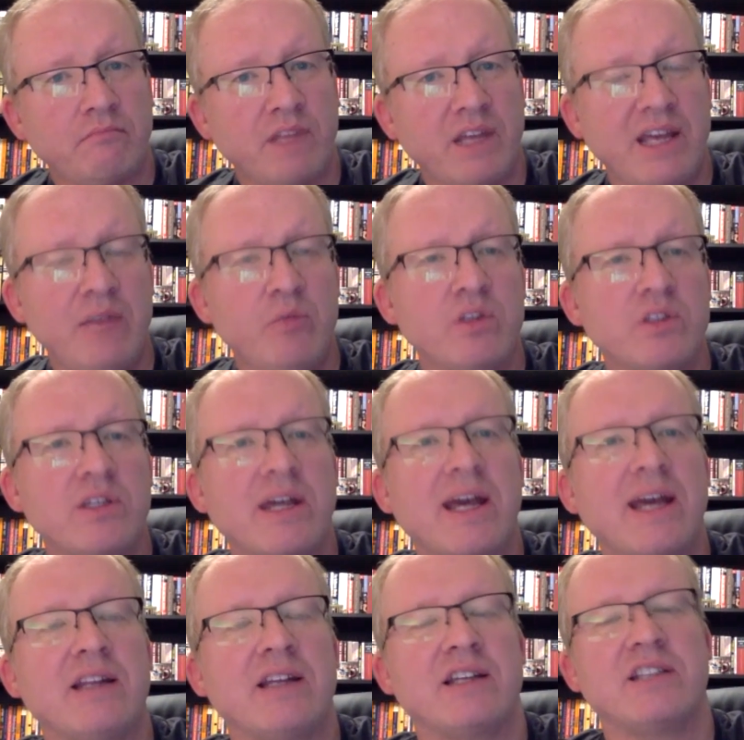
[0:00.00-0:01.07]
he was
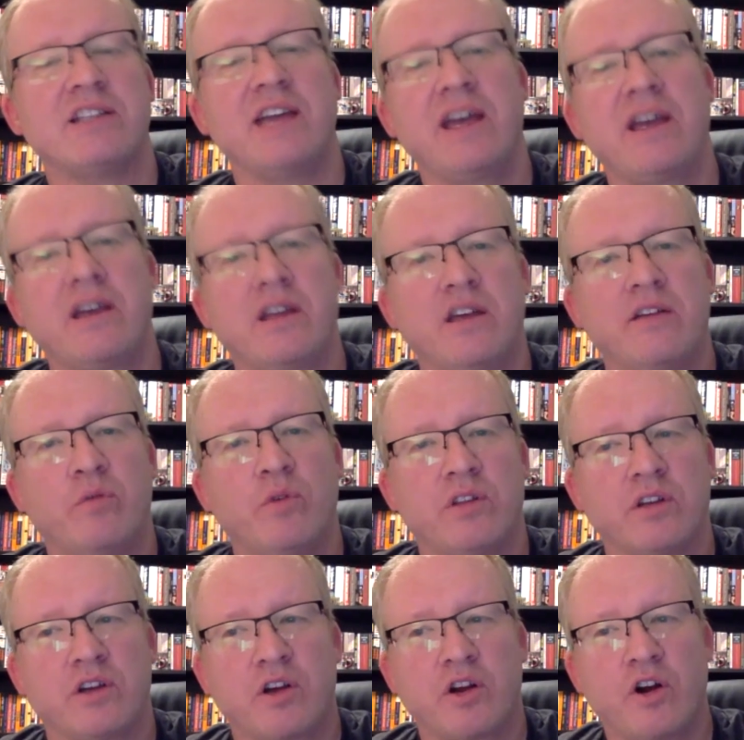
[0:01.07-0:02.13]
an executive with
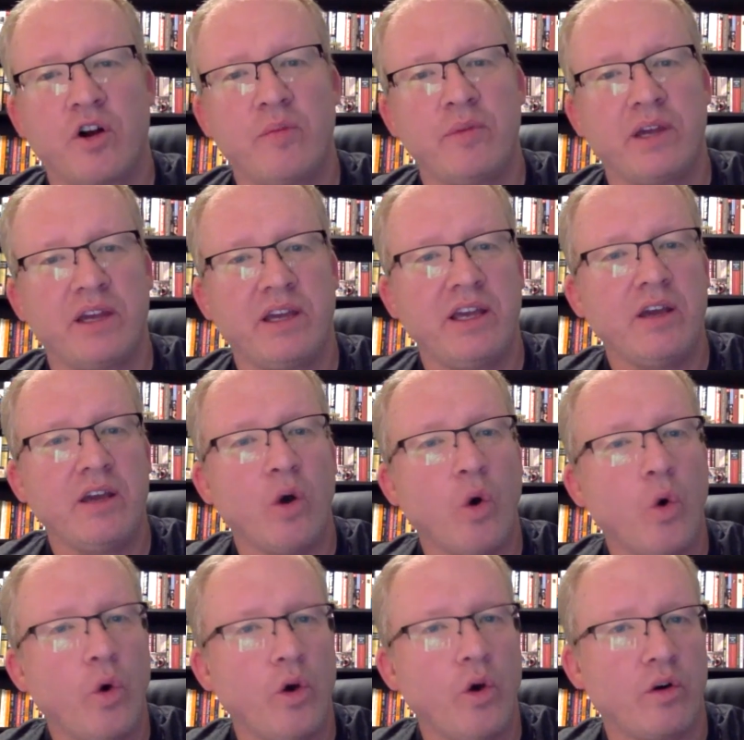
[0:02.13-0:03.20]
the Kerr McGee
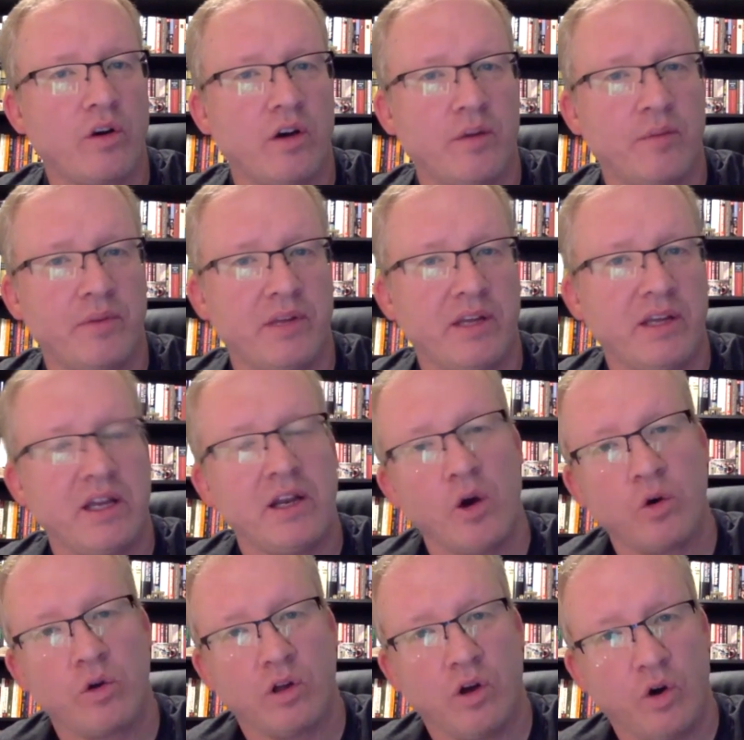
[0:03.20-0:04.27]
Oil Company in
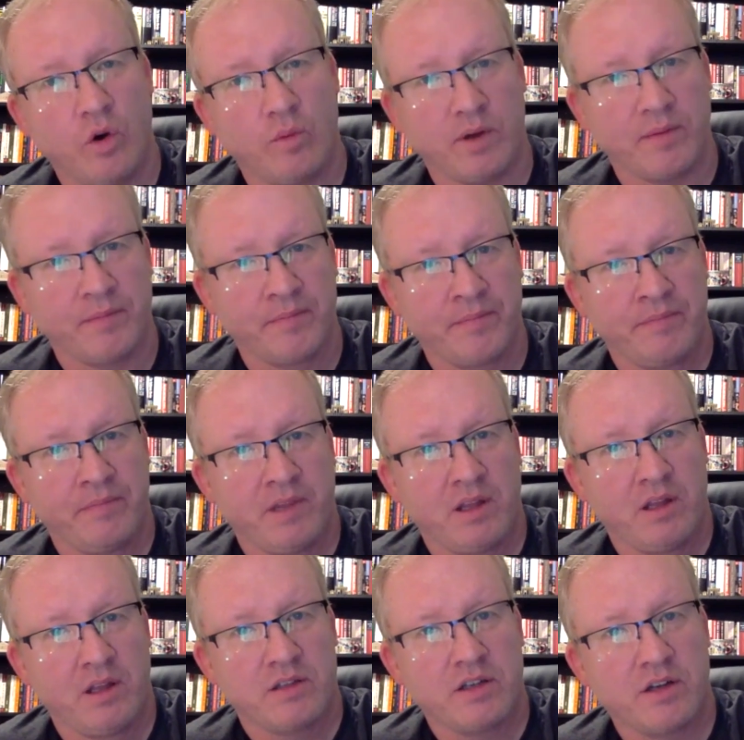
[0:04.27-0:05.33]
Oklahoma.
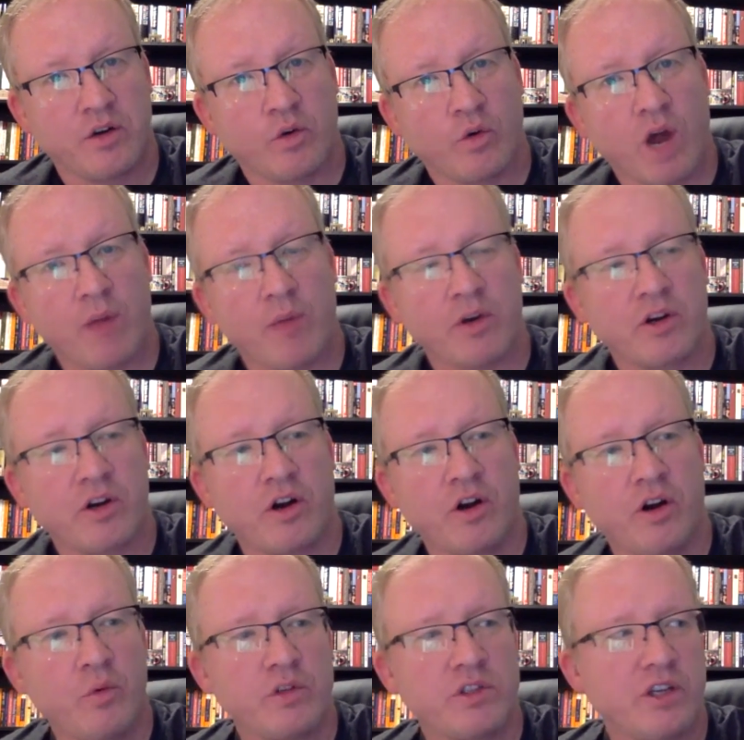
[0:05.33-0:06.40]
Senator Robert
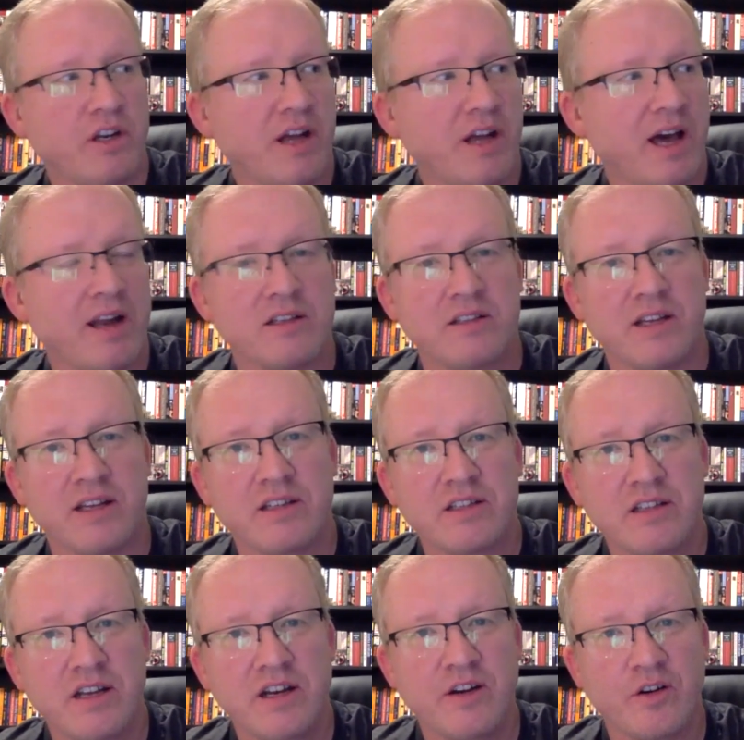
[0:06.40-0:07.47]
Kerr was a United States
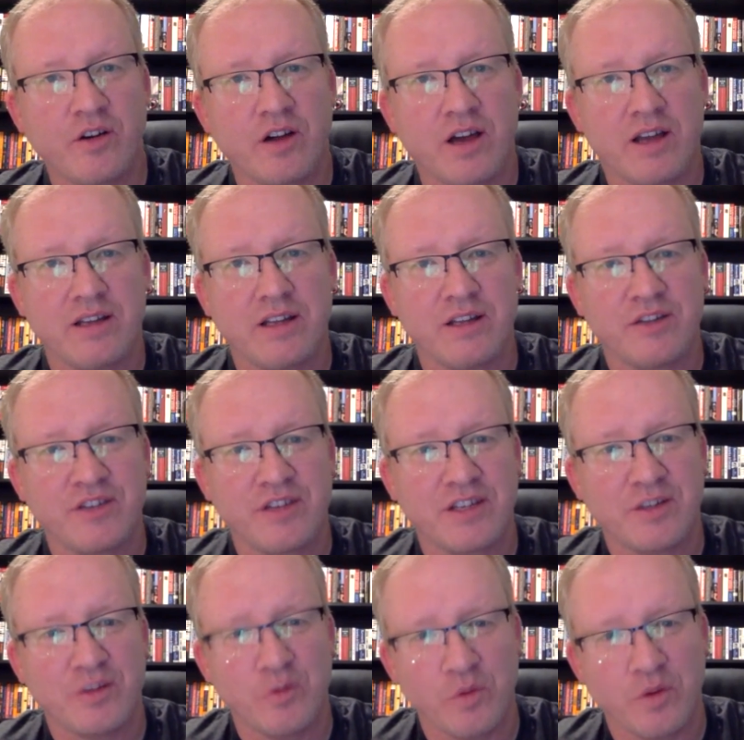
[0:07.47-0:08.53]
Senator in
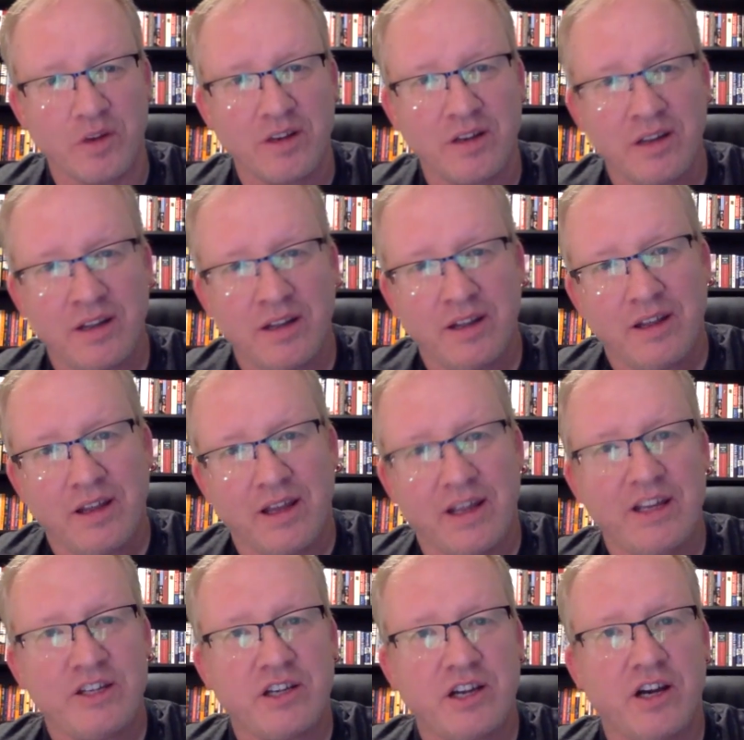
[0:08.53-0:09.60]
1961, and
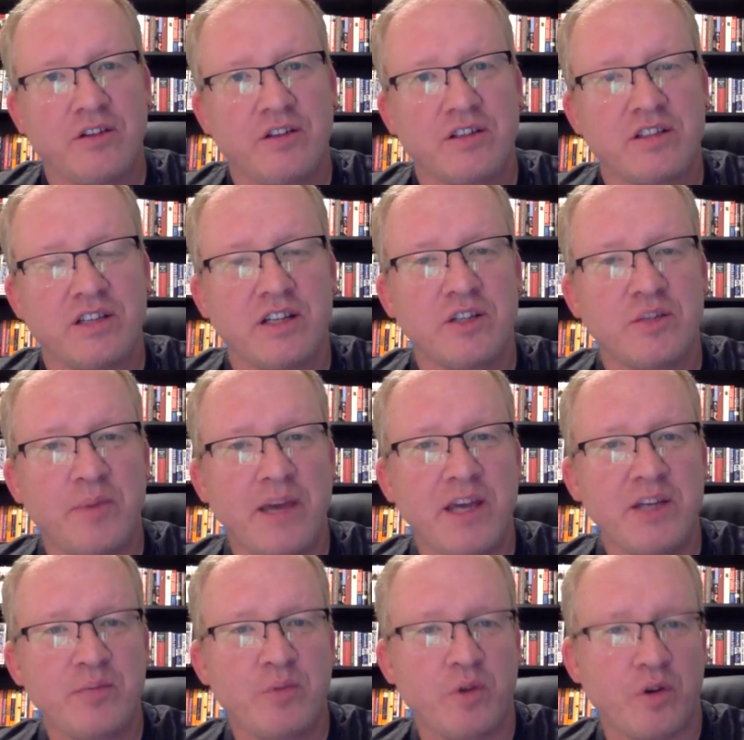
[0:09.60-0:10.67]
he chaired the Senate
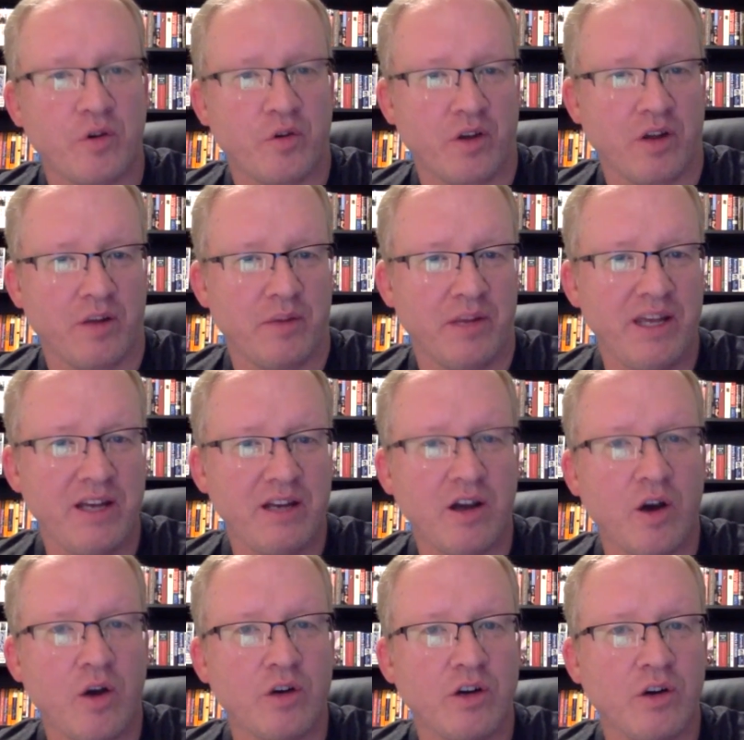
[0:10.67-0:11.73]
space program. And he had
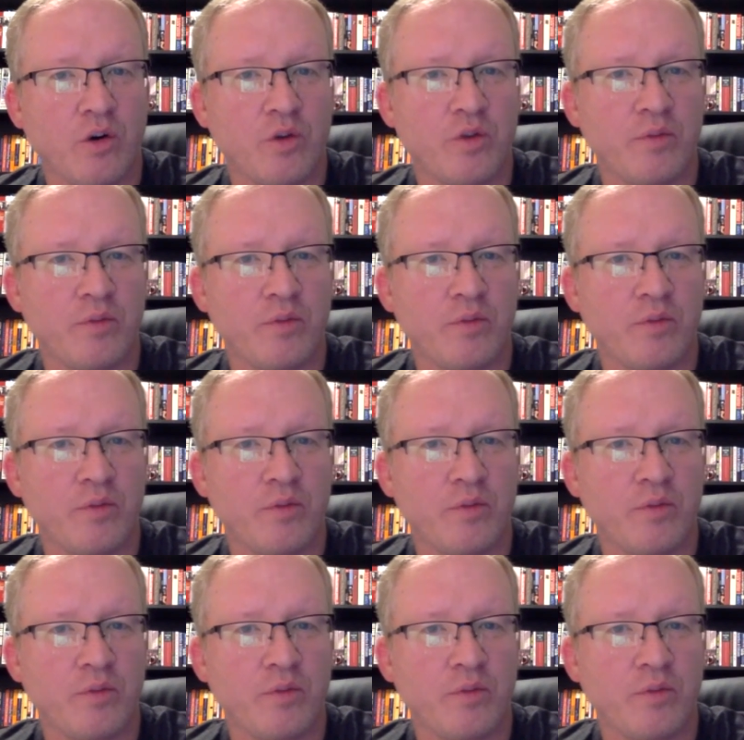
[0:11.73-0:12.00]
gone to North